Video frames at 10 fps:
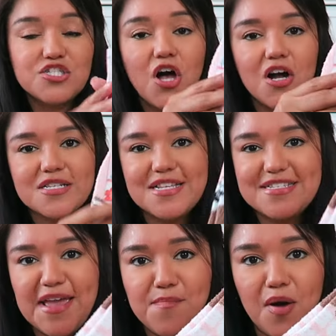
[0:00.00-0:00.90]
socks. They
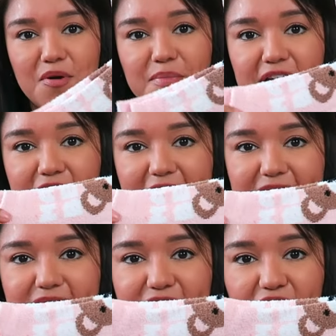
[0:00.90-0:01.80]
say Mama Bear. I
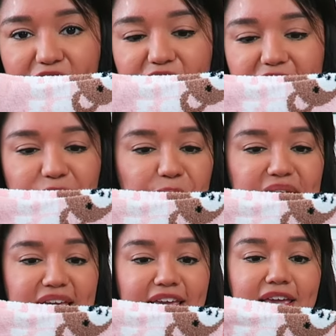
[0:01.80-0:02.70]
love the
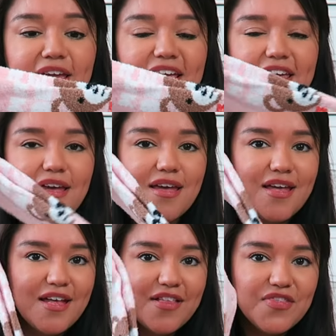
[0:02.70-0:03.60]
pink,
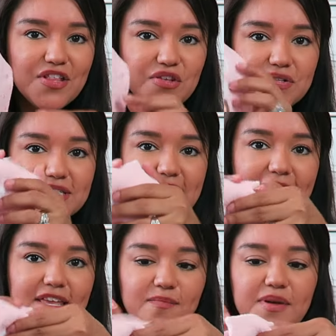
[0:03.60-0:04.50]
the little
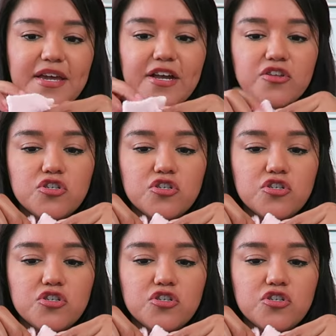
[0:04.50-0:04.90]
teddy bear.